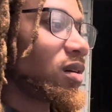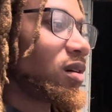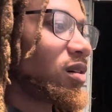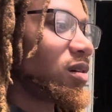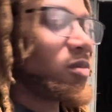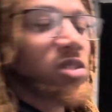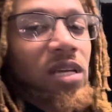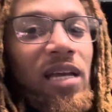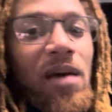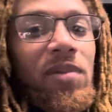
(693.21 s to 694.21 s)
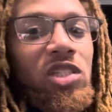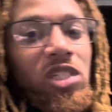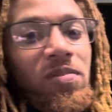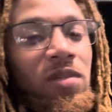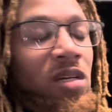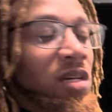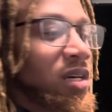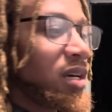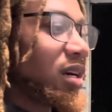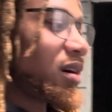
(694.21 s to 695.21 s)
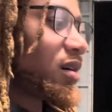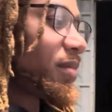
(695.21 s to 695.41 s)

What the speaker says: Once I got my Jeep, my